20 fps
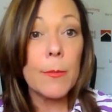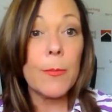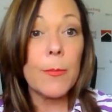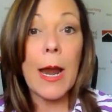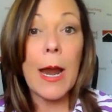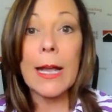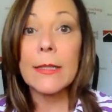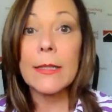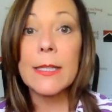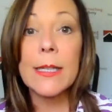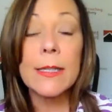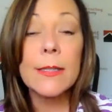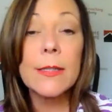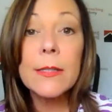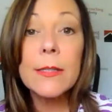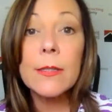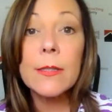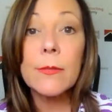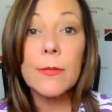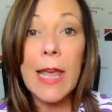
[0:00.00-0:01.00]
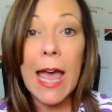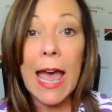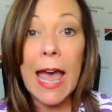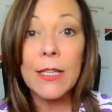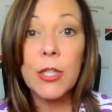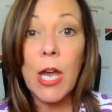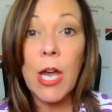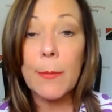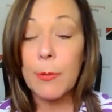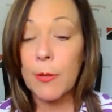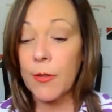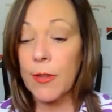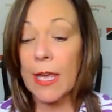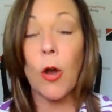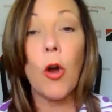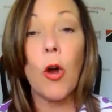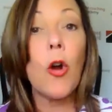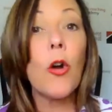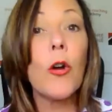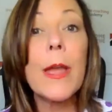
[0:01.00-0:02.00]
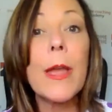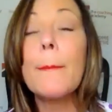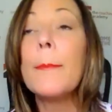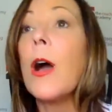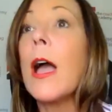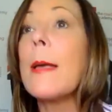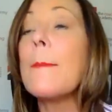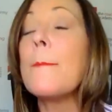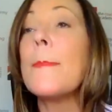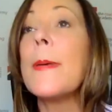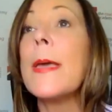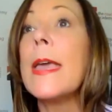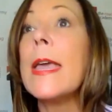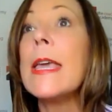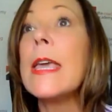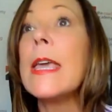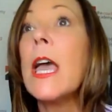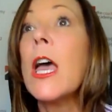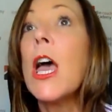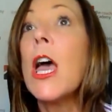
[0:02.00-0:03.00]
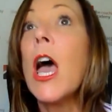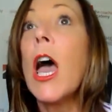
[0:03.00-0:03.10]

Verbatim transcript: practice that type of thing or it might be